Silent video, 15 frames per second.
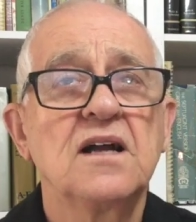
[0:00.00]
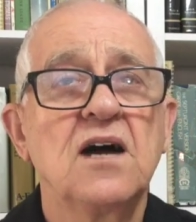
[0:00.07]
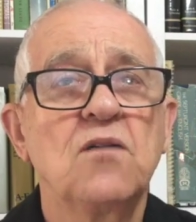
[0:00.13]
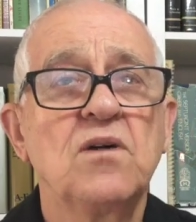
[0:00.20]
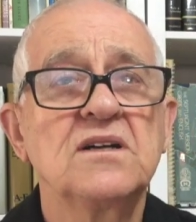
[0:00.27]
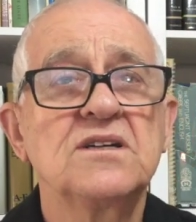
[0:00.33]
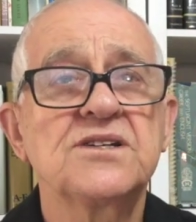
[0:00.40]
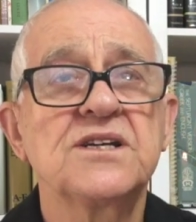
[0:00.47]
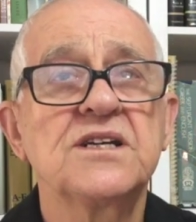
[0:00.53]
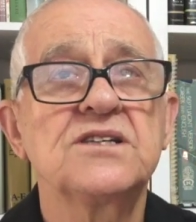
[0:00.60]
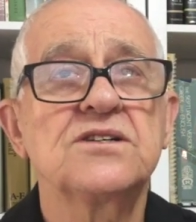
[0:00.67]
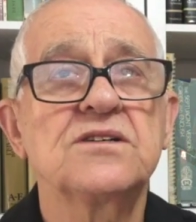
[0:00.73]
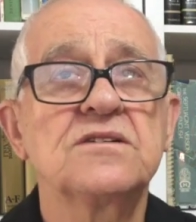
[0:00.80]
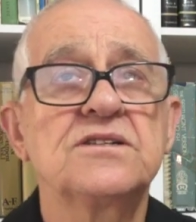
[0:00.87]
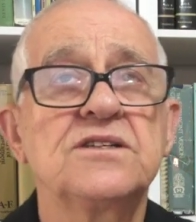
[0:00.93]
Now, one
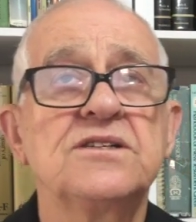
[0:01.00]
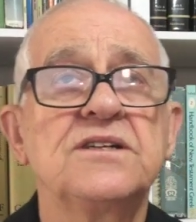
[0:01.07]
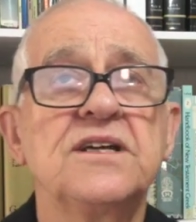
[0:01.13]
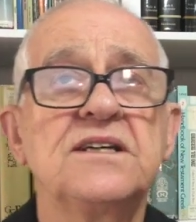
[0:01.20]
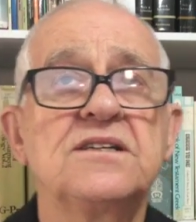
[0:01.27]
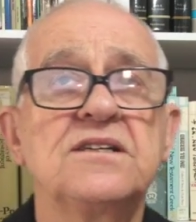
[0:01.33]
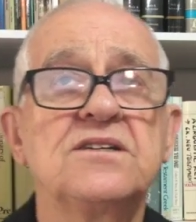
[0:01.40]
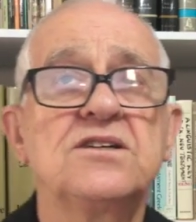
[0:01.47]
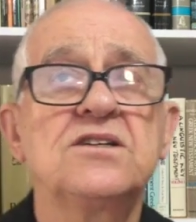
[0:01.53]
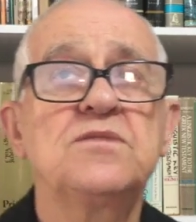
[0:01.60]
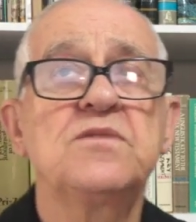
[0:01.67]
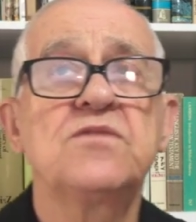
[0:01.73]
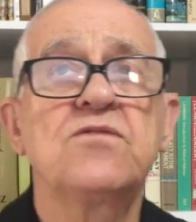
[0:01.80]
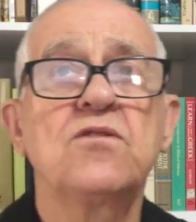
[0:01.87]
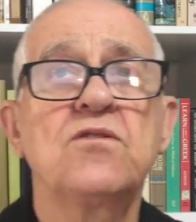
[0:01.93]
essential that you need to
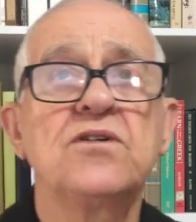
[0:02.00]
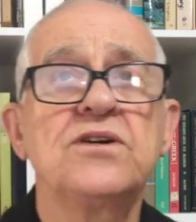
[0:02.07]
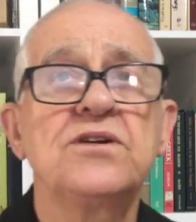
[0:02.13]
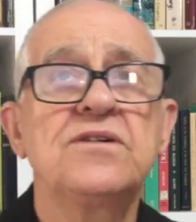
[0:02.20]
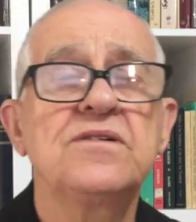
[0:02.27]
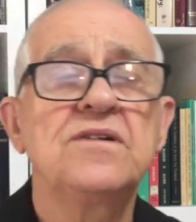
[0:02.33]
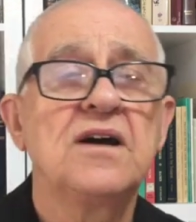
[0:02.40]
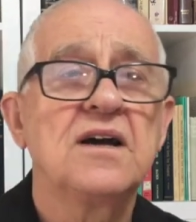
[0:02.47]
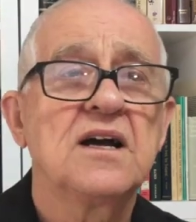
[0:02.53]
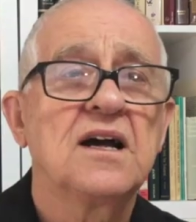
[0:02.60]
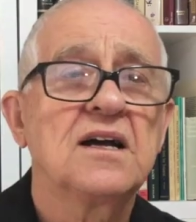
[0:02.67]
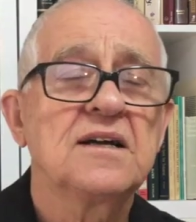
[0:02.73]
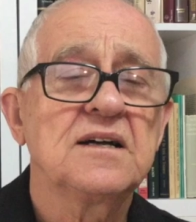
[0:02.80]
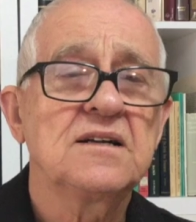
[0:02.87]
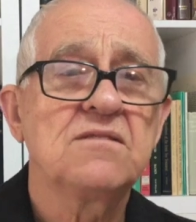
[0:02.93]
do before you
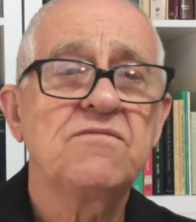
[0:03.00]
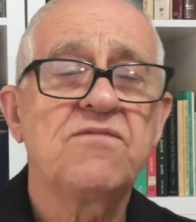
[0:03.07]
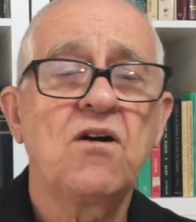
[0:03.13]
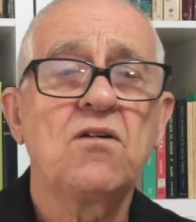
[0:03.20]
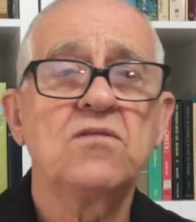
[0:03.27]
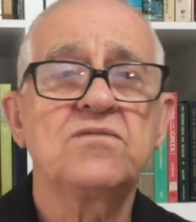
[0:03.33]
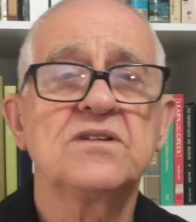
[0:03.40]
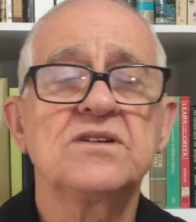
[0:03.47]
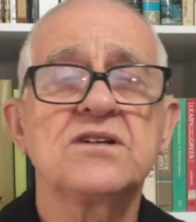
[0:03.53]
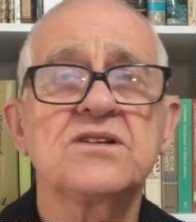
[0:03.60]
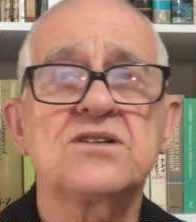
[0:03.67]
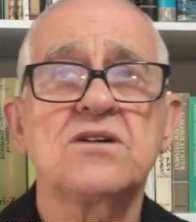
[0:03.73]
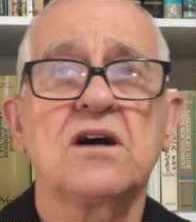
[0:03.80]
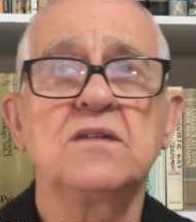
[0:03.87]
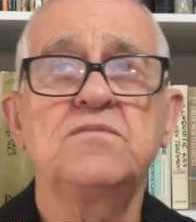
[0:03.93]
get involved in
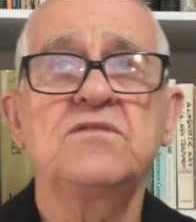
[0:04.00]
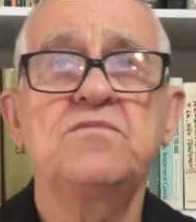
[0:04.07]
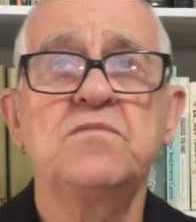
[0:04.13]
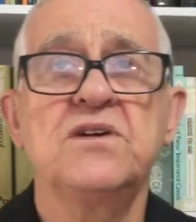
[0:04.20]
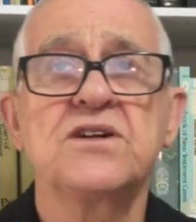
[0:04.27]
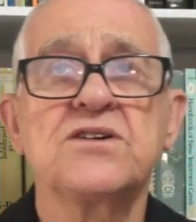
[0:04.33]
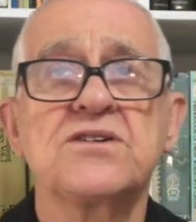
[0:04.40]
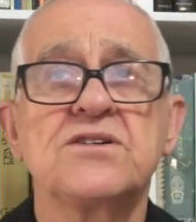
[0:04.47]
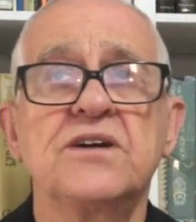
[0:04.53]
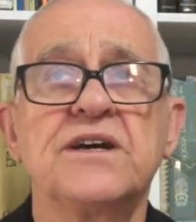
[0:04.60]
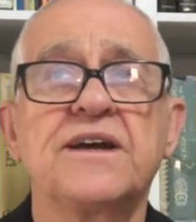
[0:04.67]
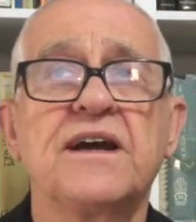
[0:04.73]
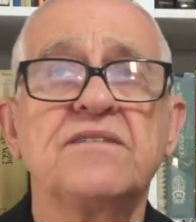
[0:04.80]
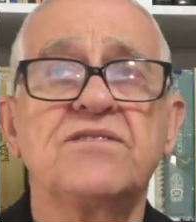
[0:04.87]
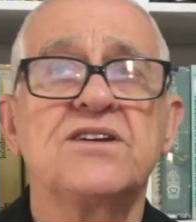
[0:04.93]
this type of
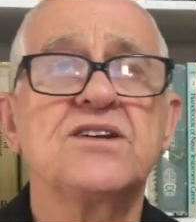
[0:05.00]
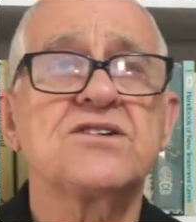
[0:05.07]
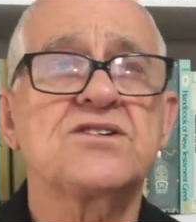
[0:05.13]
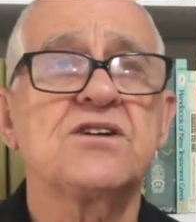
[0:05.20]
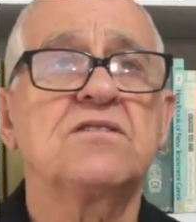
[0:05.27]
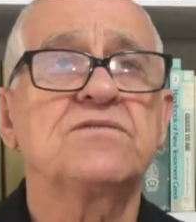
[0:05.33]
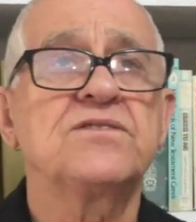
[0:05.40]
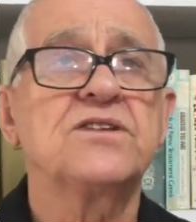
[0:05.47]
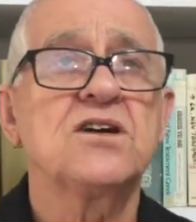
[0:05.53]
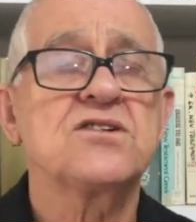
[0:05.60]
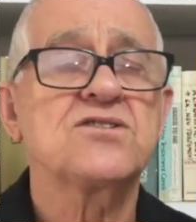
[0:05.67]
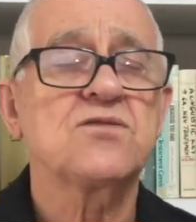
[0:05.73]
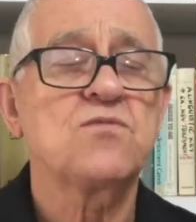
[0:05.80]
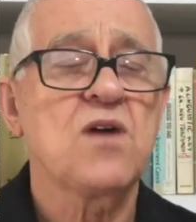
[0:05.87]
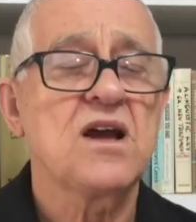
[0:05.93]
ministry cover yourself and
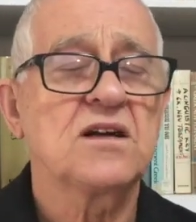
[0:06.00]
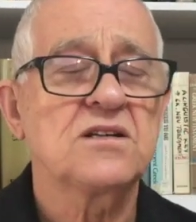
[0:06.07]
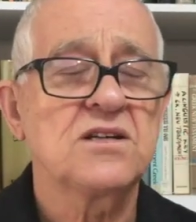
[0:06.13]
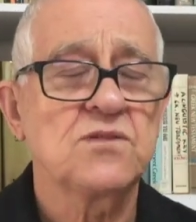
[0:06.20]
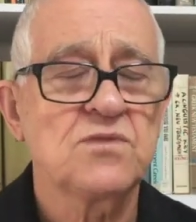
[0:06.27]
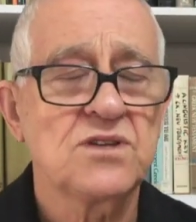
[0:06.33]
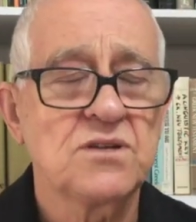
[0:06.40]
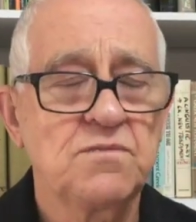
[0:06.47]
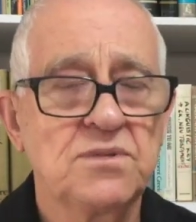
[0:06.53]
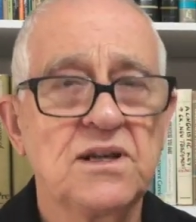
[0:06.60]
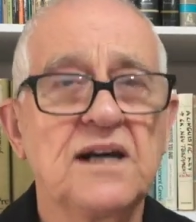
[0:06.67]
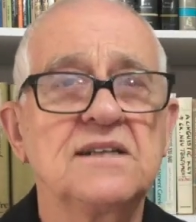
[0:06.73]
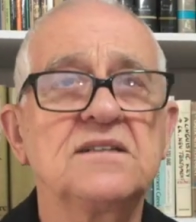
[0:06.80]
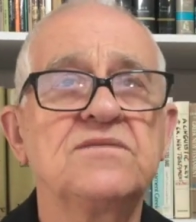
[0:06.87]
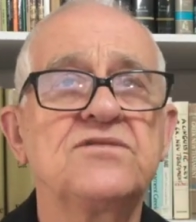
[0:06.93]
those around you with the
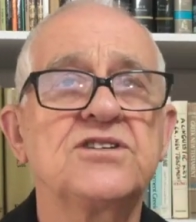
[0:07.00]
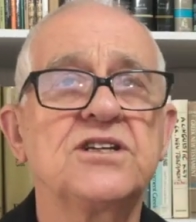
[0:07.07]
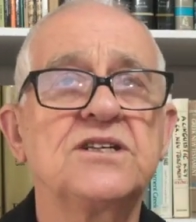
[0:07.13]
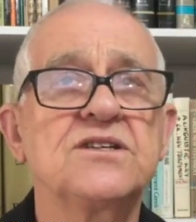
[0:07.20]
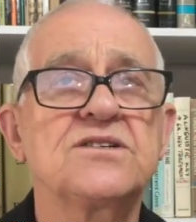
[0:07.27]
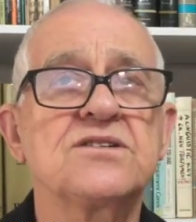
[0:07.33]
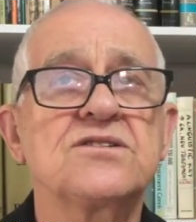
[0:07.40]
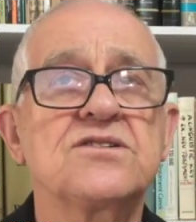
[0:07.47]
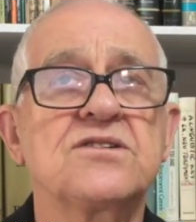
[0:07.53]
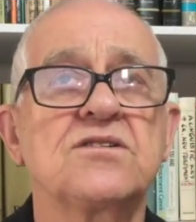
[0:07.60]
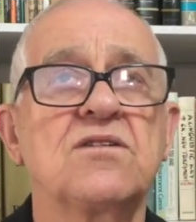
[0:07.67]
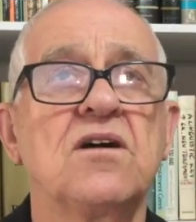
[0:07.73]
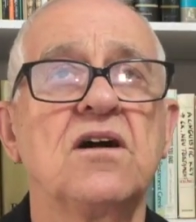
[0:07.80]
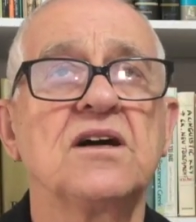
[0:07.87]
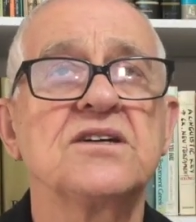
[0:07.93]
blood of Jesus
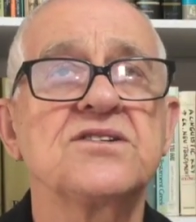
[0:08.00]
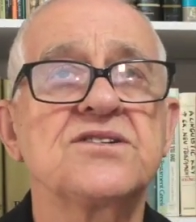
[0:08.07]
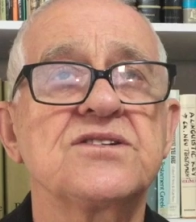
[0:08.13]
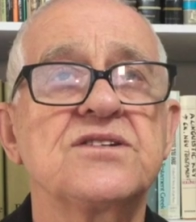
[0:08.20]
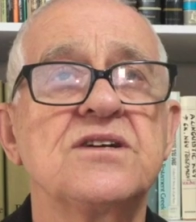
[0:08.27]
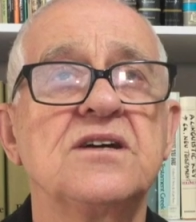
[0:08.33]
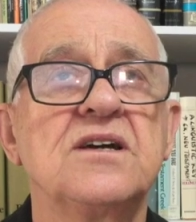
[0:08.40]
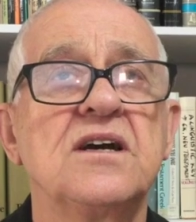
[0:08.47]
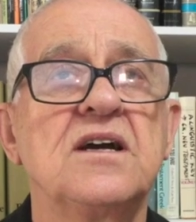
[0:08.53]
Christ